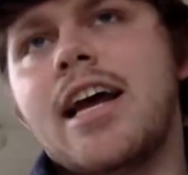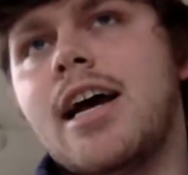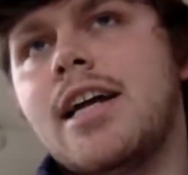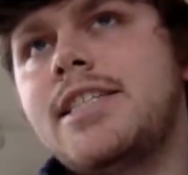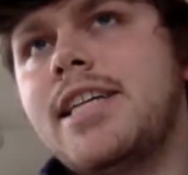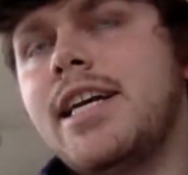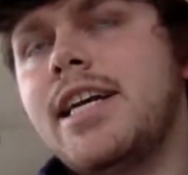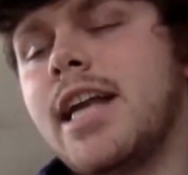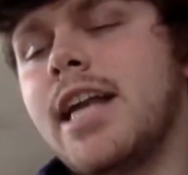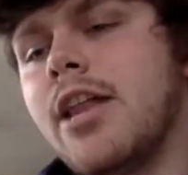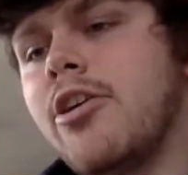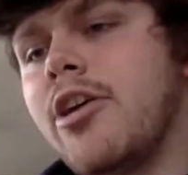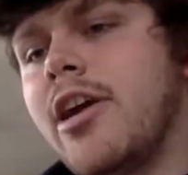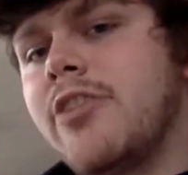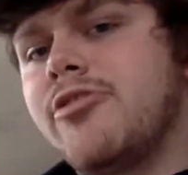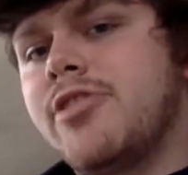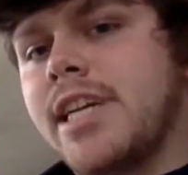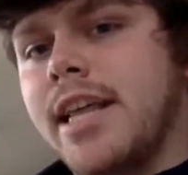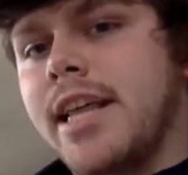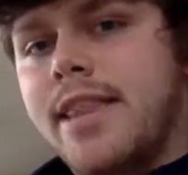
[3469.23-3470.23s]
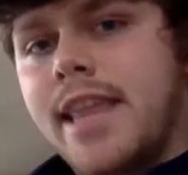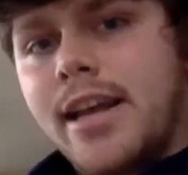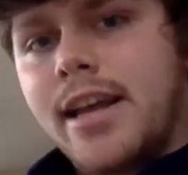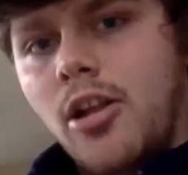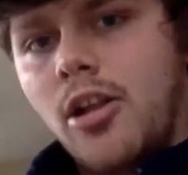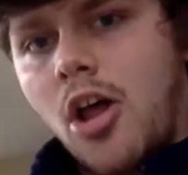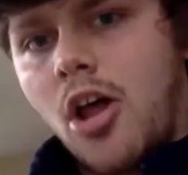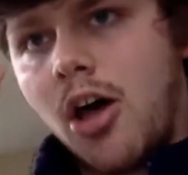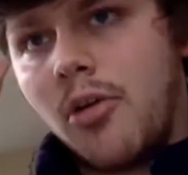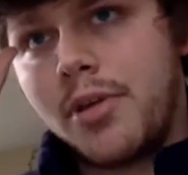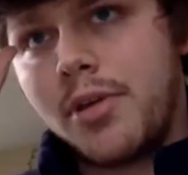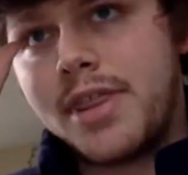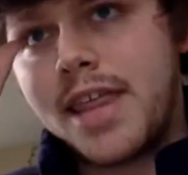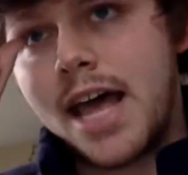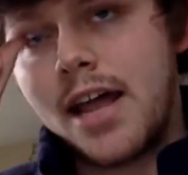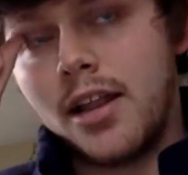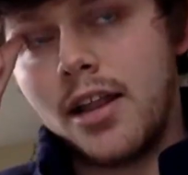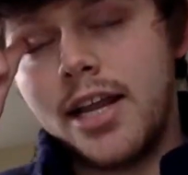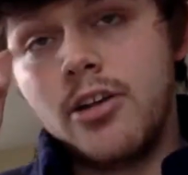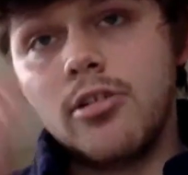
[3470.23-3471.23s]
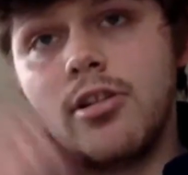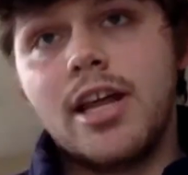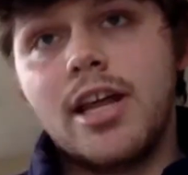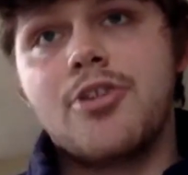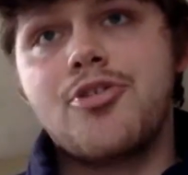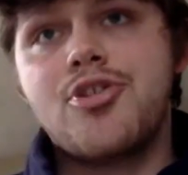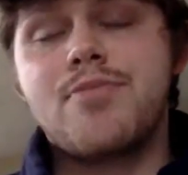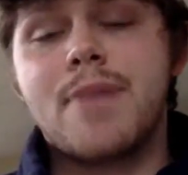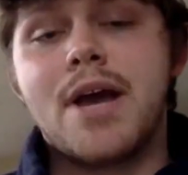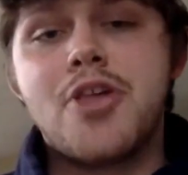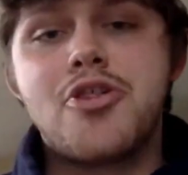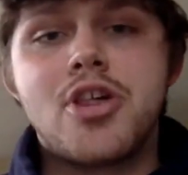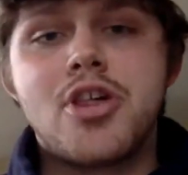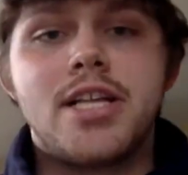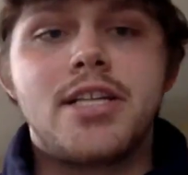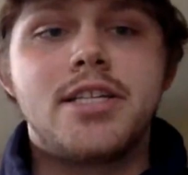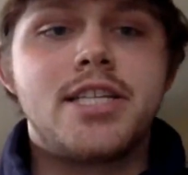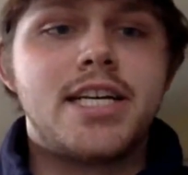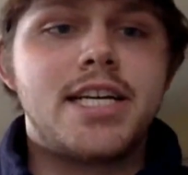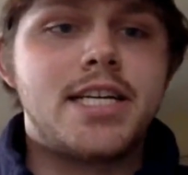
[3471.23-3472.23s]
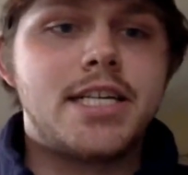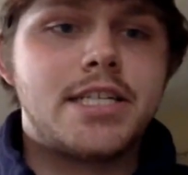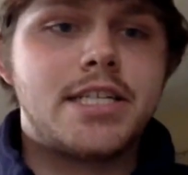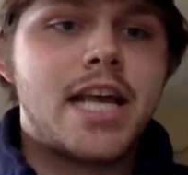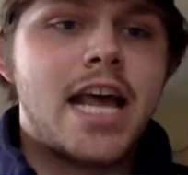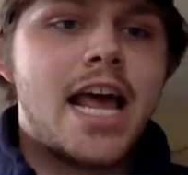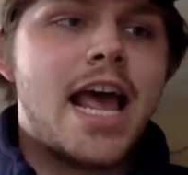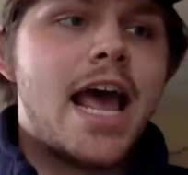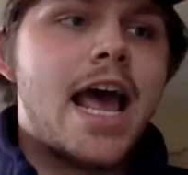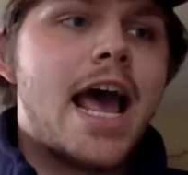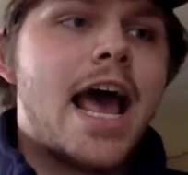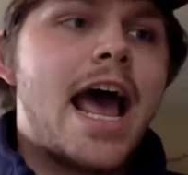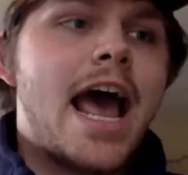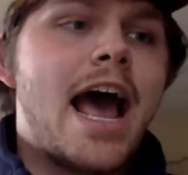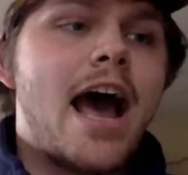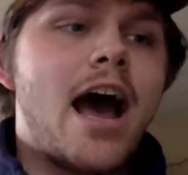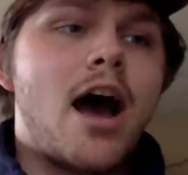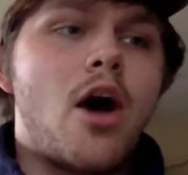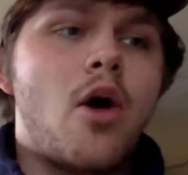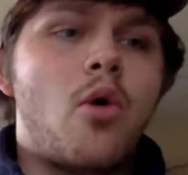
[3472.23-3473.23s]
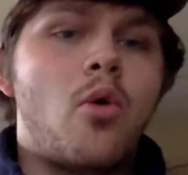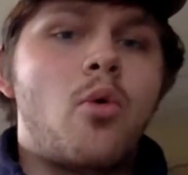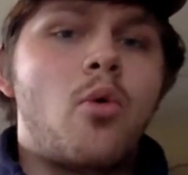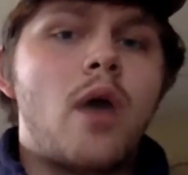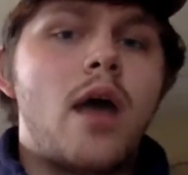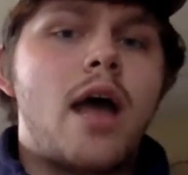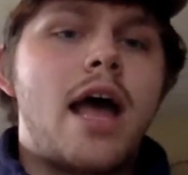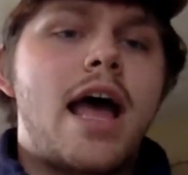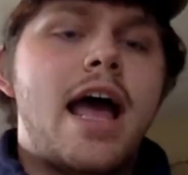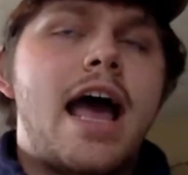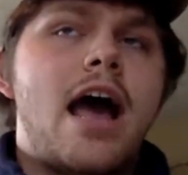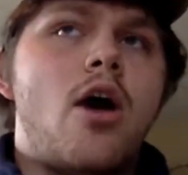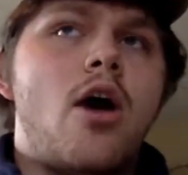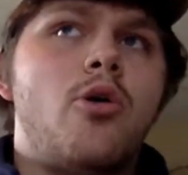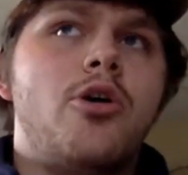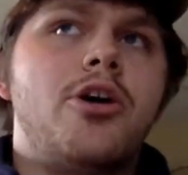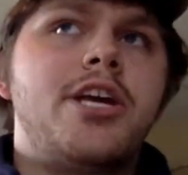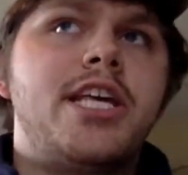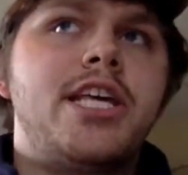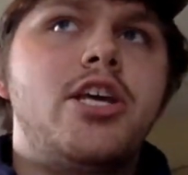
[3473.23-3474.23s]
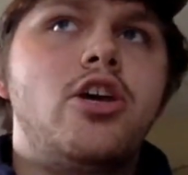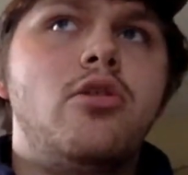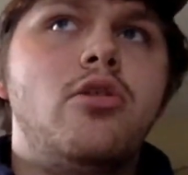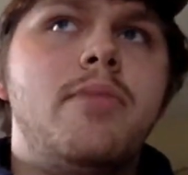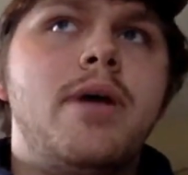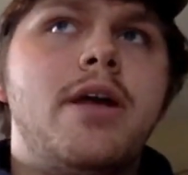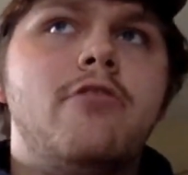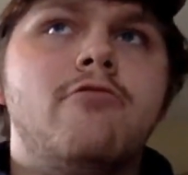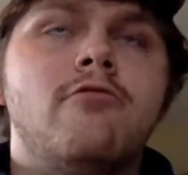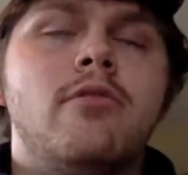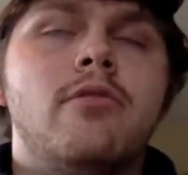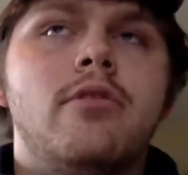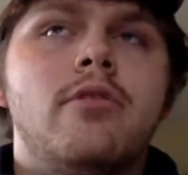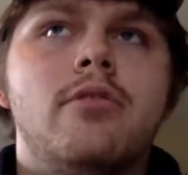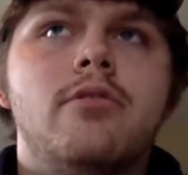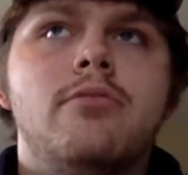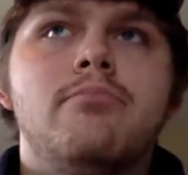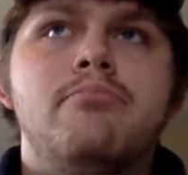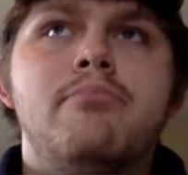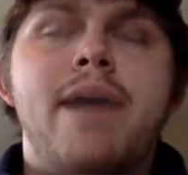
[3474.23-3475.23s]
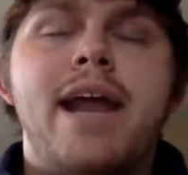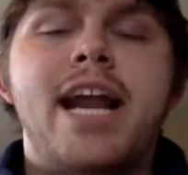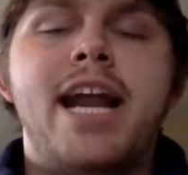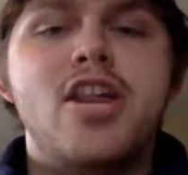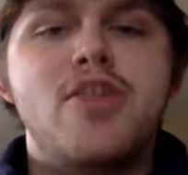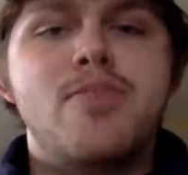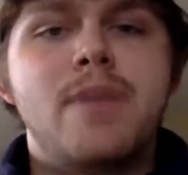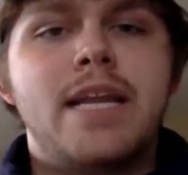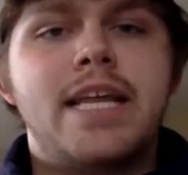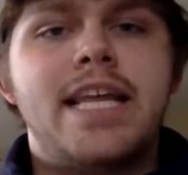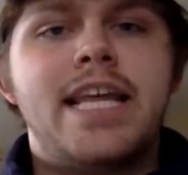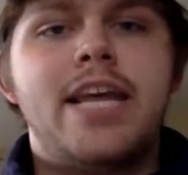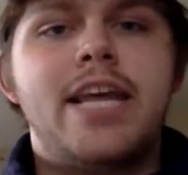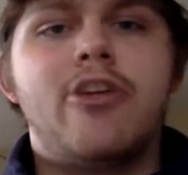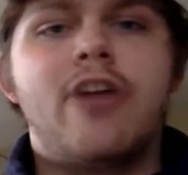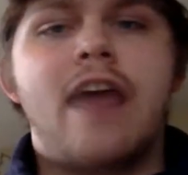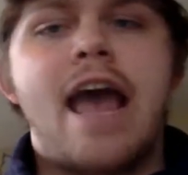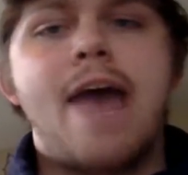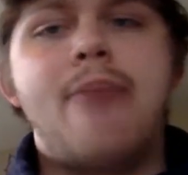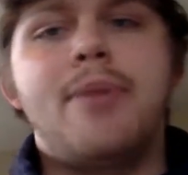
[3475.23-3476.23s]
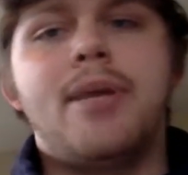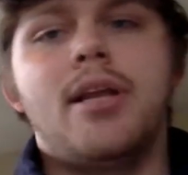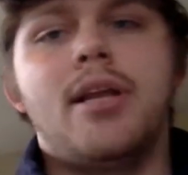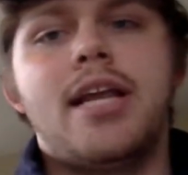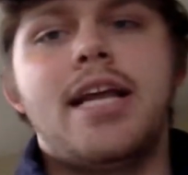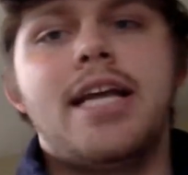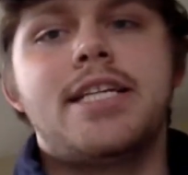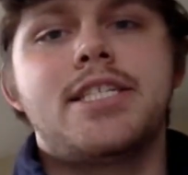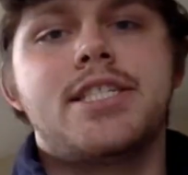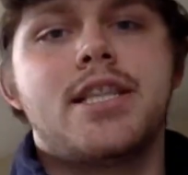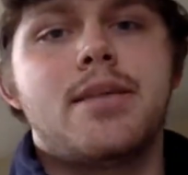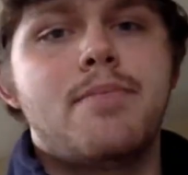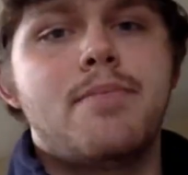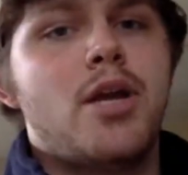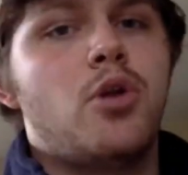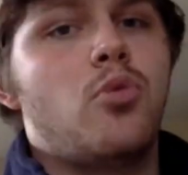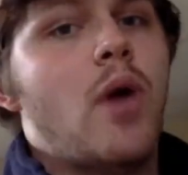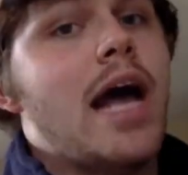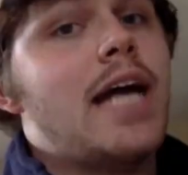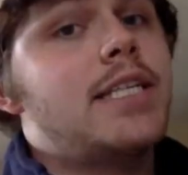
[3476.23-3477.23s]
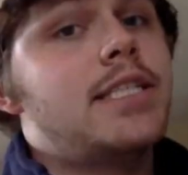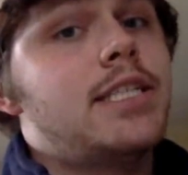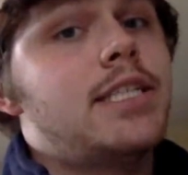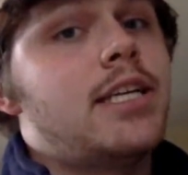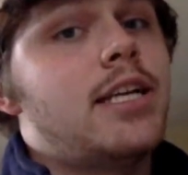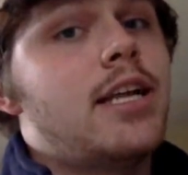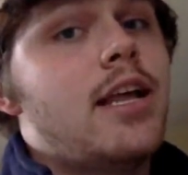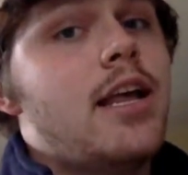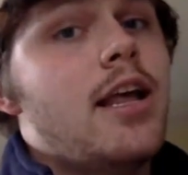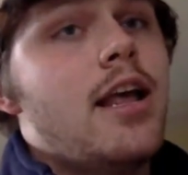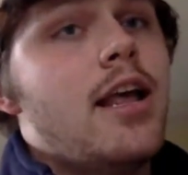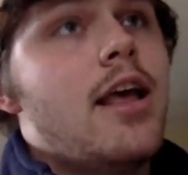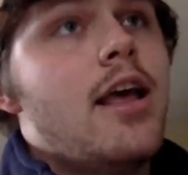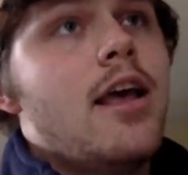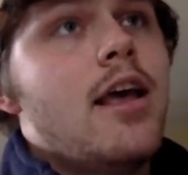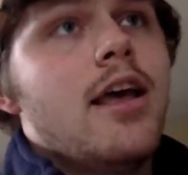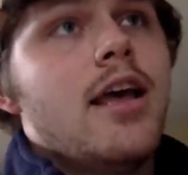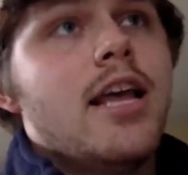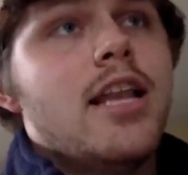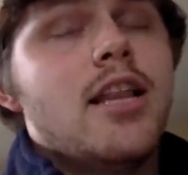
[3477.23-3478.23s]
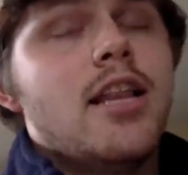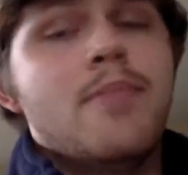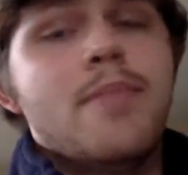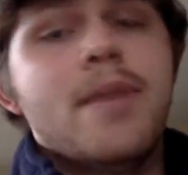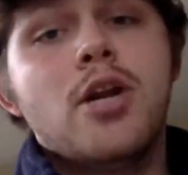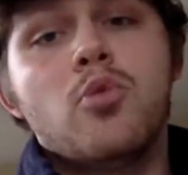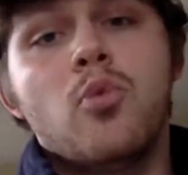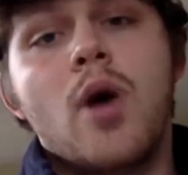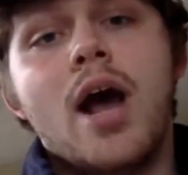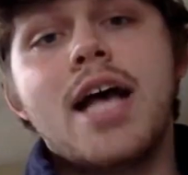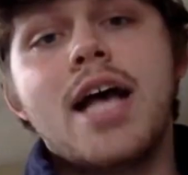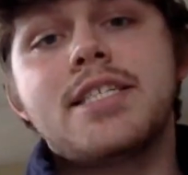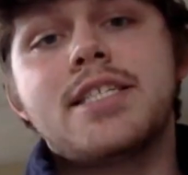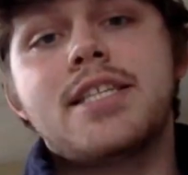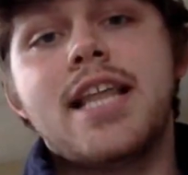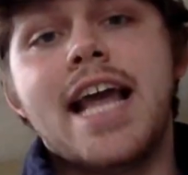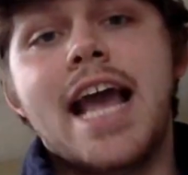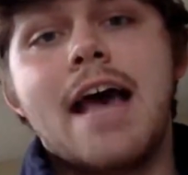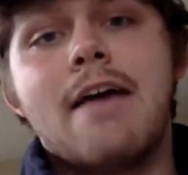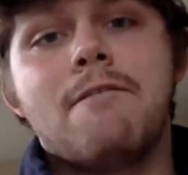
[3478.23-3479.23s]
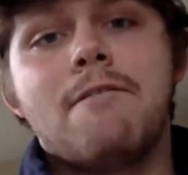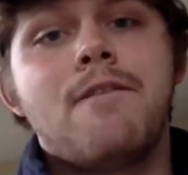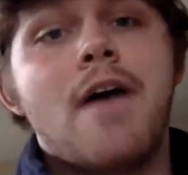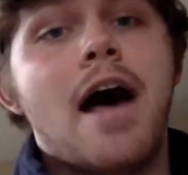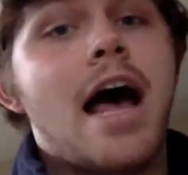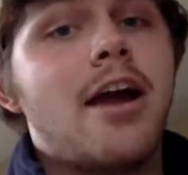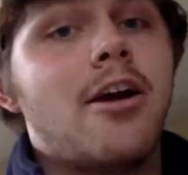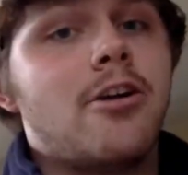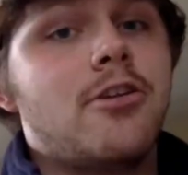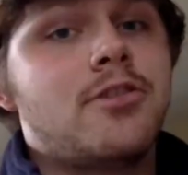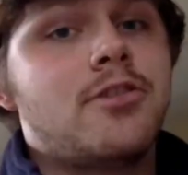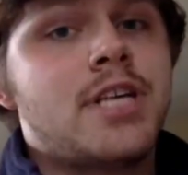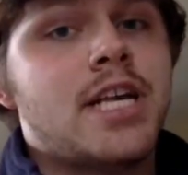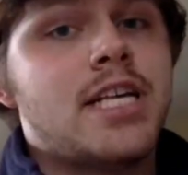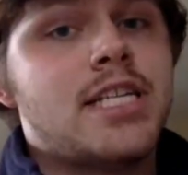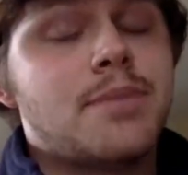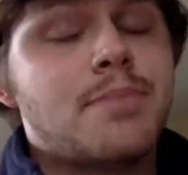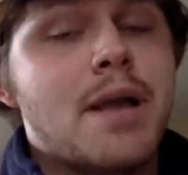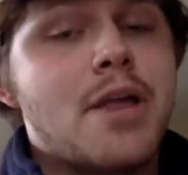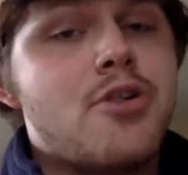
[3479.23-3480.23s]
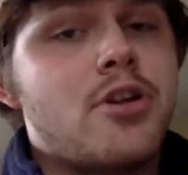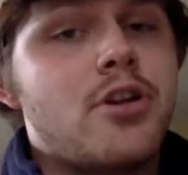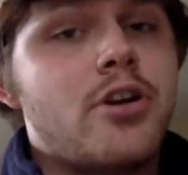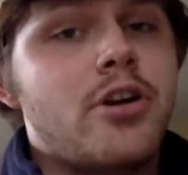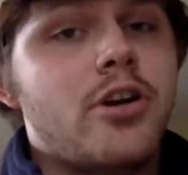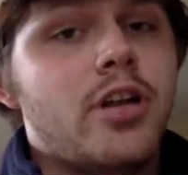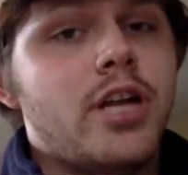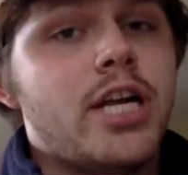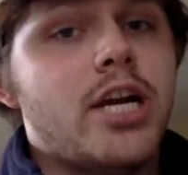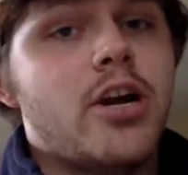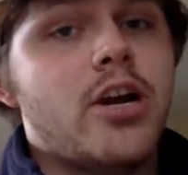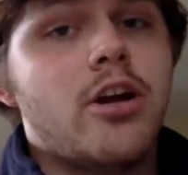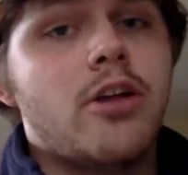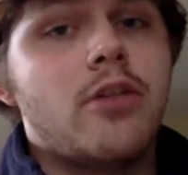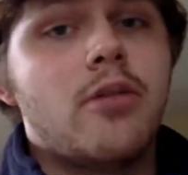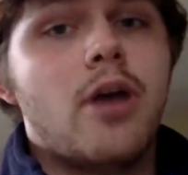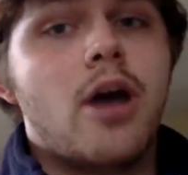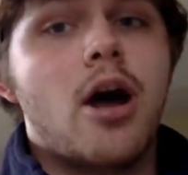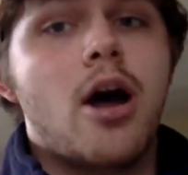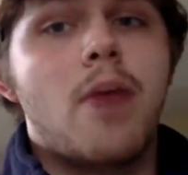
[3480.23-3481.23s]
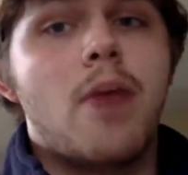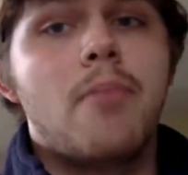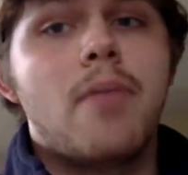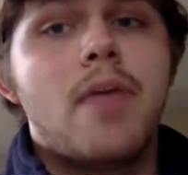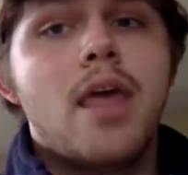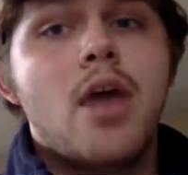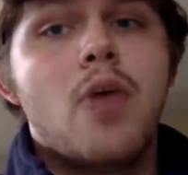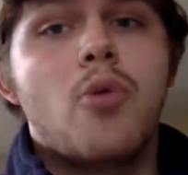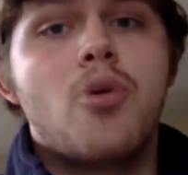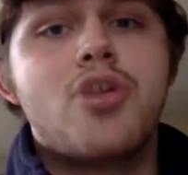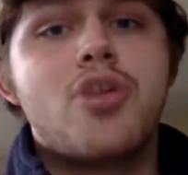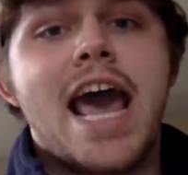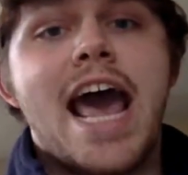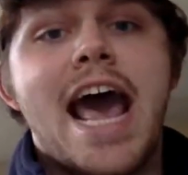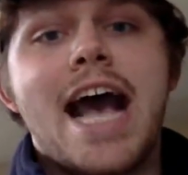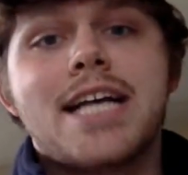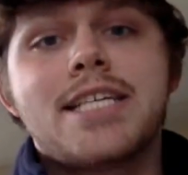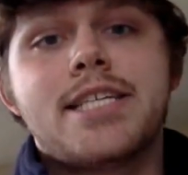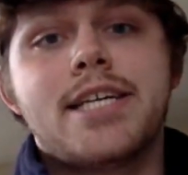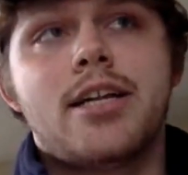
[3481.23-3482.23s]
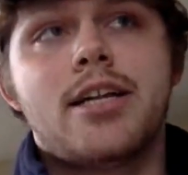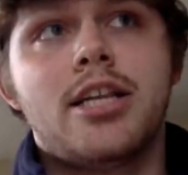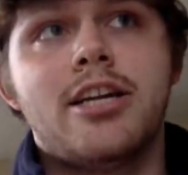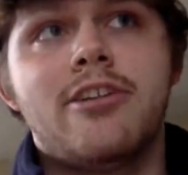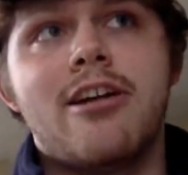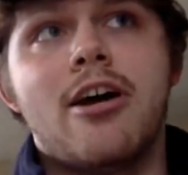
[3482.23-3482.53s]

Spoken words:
I'd say another interesting thing along with that litter layer she mentioned is how our human management here emulates the Midwest. In the Midwest, they have fires, as I mentioned earlier, which acts to clear